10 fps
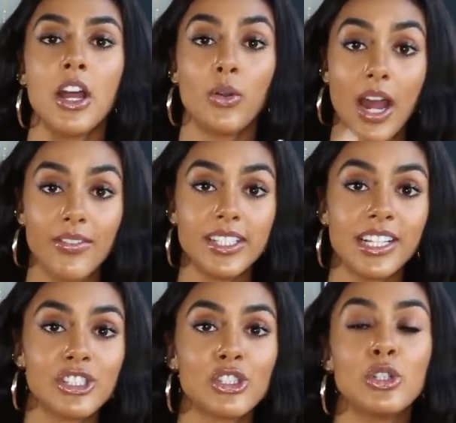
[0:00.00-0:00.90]

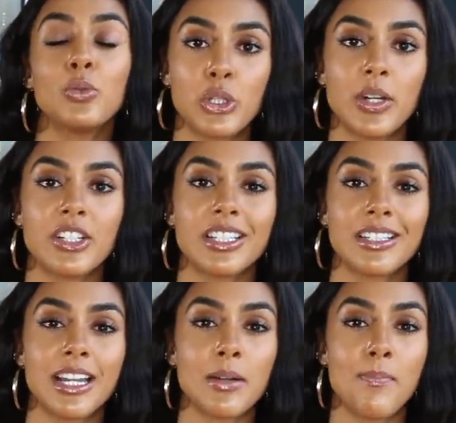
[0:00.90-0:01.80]
gravitates to and
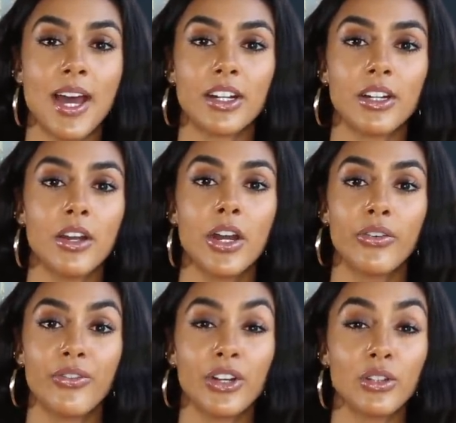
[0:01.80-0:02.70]
just get a better
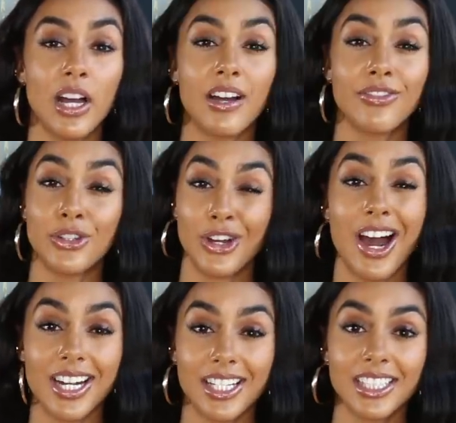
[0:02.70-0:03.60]
feel of your
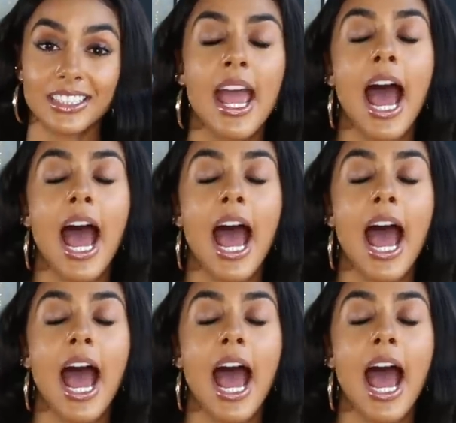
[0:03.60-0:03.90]
audience.